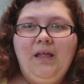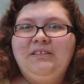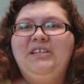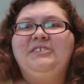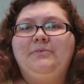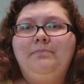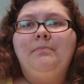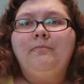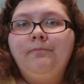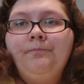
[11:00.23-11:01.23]
Decent.
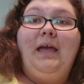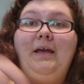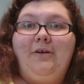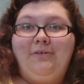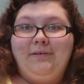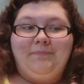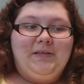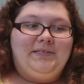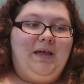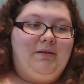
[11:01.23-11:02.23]
Now,
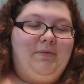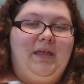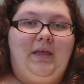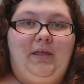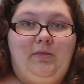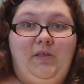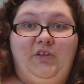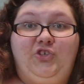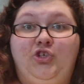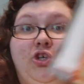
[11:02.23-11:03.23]
it's time to make
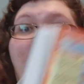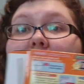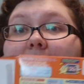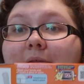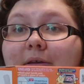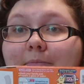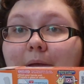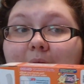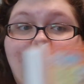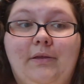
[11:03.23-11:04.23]
the
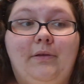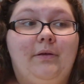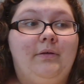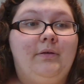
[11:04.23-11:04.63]
chocolate pen,